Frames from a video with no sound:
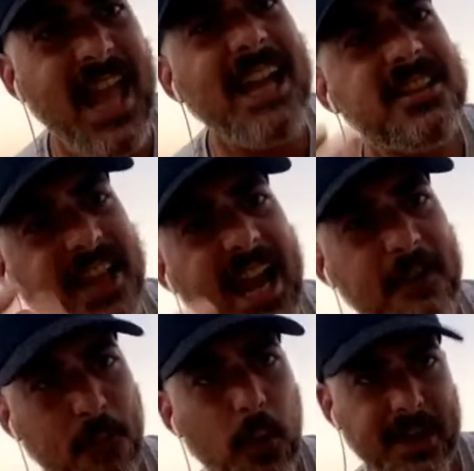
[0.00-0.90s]
They say
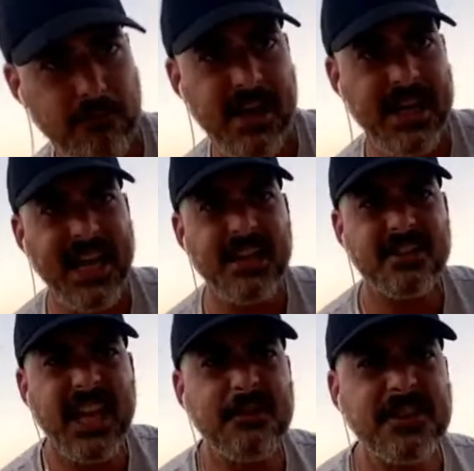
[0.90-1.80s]
it for what it really is.
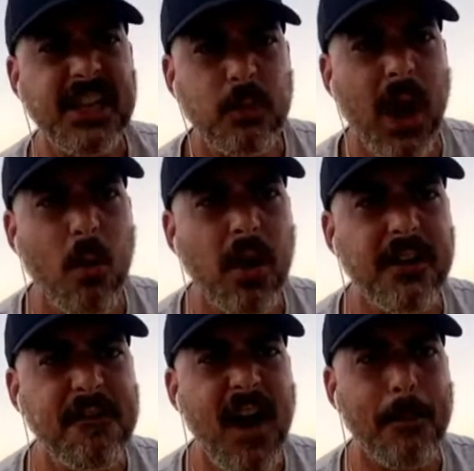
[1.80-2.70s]
Steve Sidwell, what
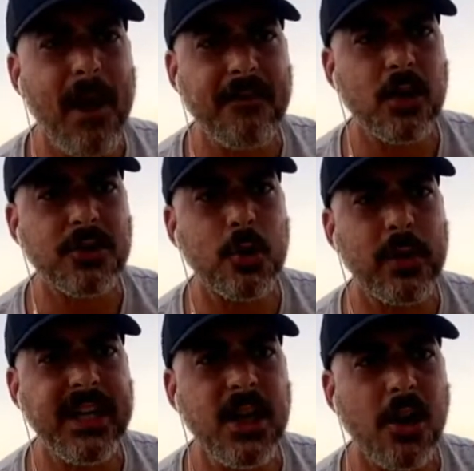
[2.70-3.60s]
the fuck, bruv? You're
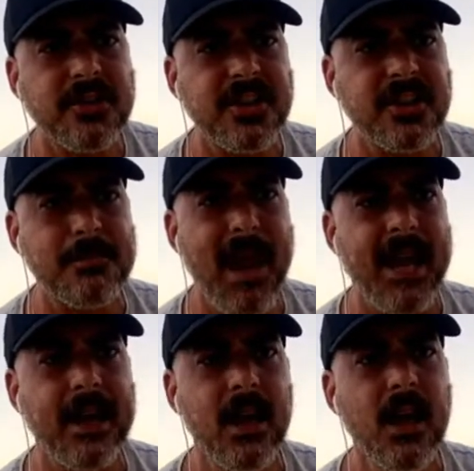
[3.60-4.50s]
talking nonsense,
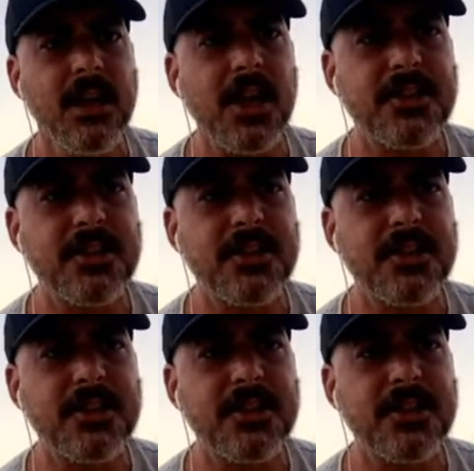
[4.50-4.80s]
man. You're